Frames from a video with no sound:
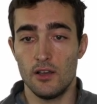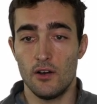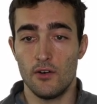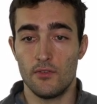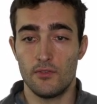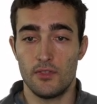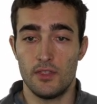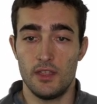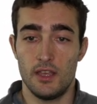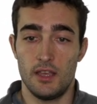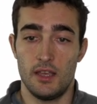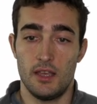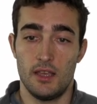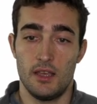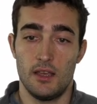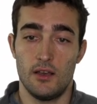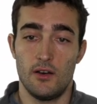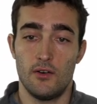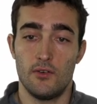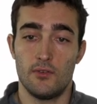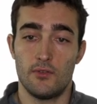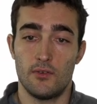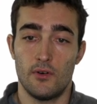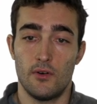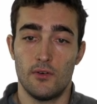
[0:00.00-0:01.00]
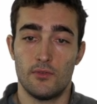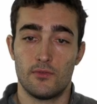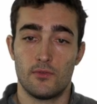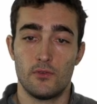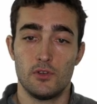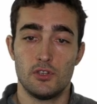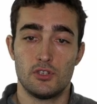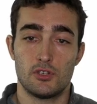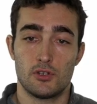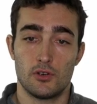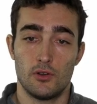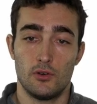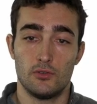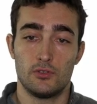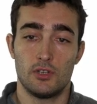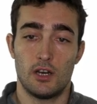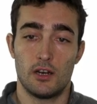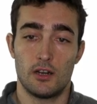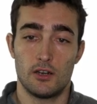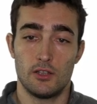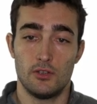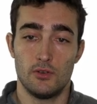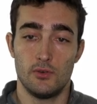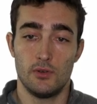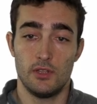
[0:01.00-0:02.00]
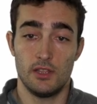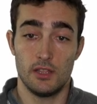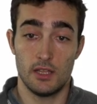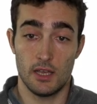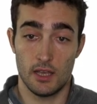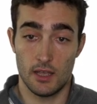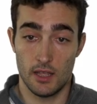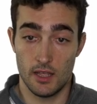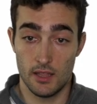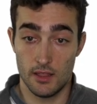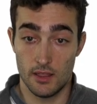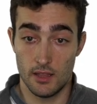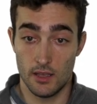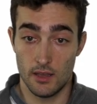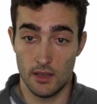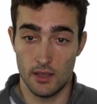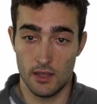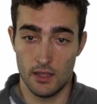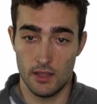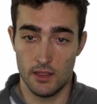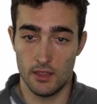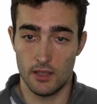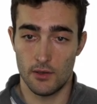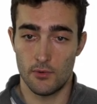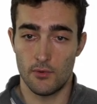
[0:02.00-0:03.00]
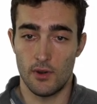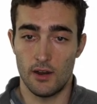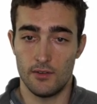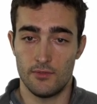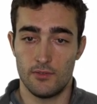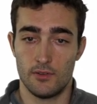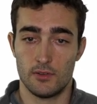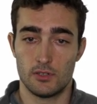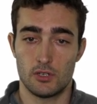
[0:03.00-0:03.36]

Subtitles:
of which node are you in the graph.